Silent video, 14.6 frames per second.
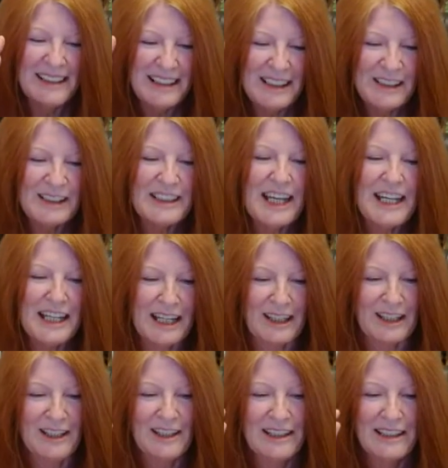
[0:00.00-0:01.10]
he's saying,
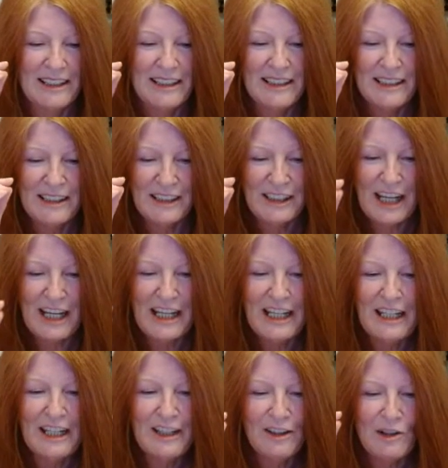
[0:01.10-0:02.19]

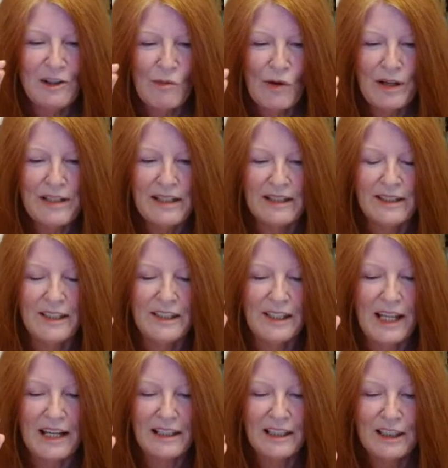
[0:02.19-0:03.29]
stay in the oneness
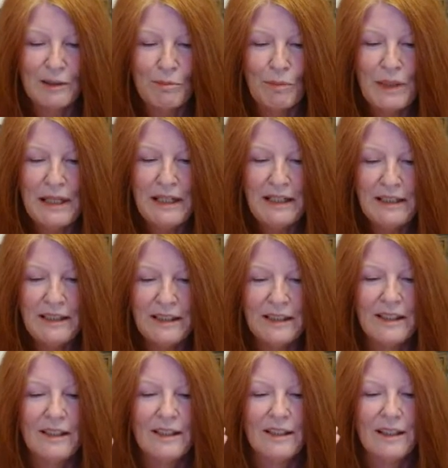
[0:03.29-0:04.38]
that is
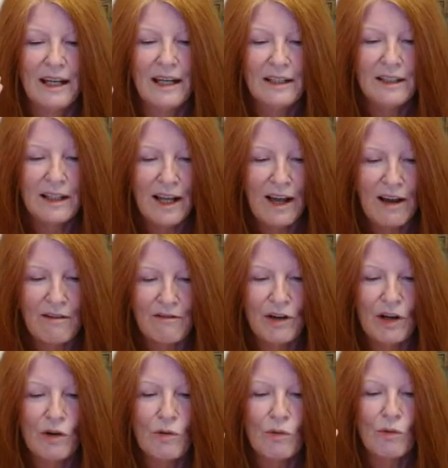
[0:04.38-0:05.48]
peace and love.
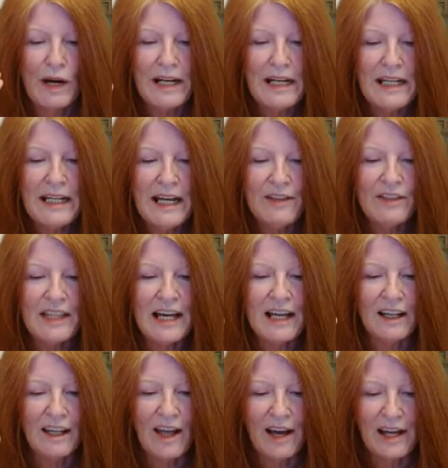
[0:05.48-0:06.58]
Radiate
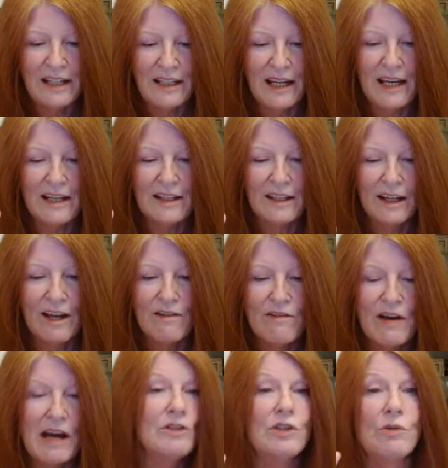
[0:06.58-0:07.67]
that light and love
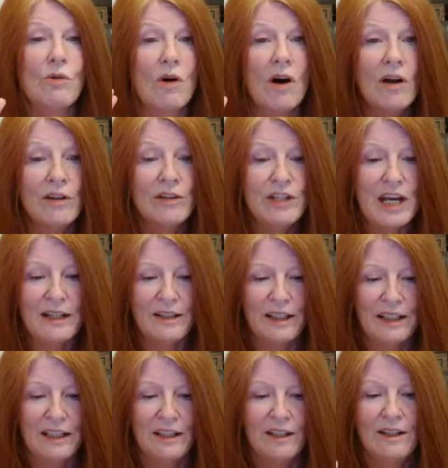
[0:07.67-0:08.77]
out to all
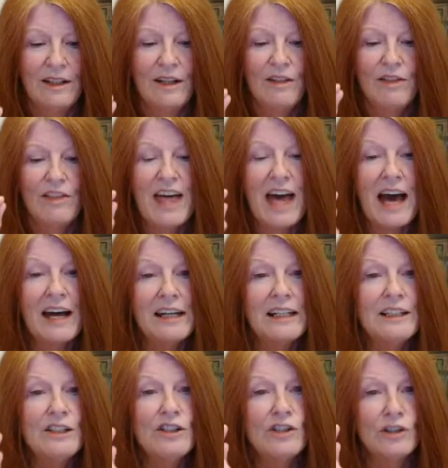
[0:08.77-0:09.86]
daily. That
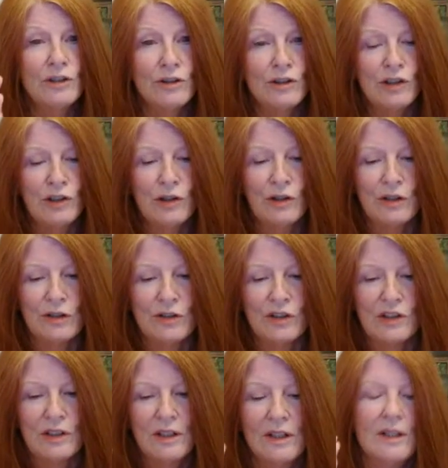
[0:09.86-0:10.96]
is your
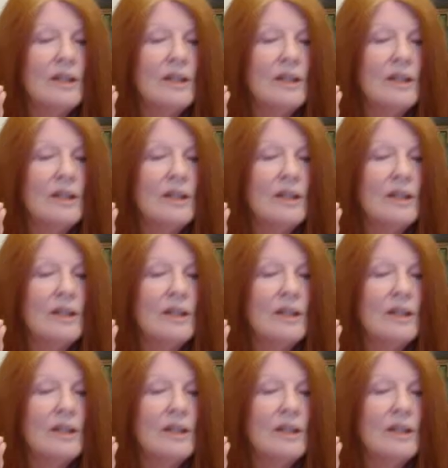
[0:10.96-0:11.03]
church.